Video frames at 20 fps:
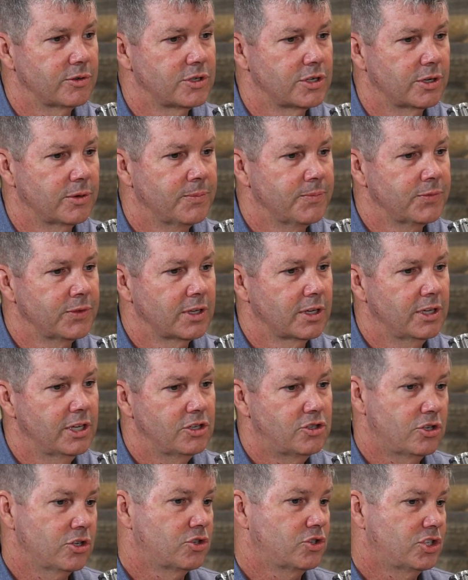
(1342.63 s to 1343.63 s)
So
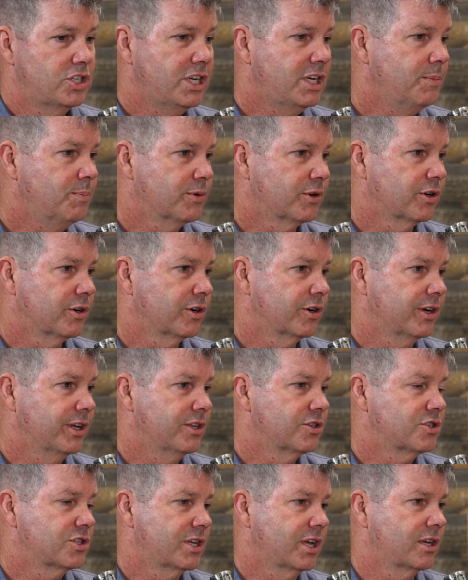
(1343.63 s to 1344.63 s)
it's just cheaper
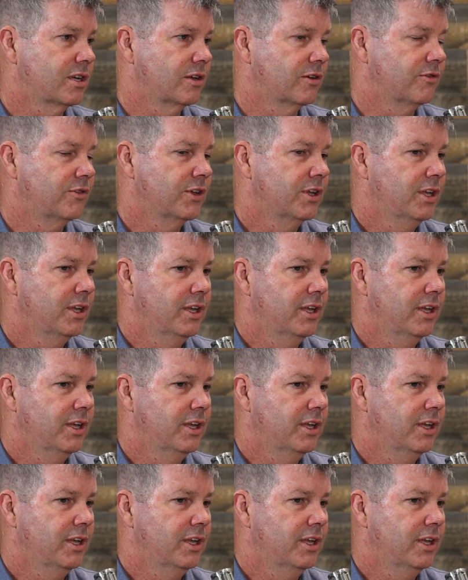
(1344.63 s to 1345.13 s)
instead of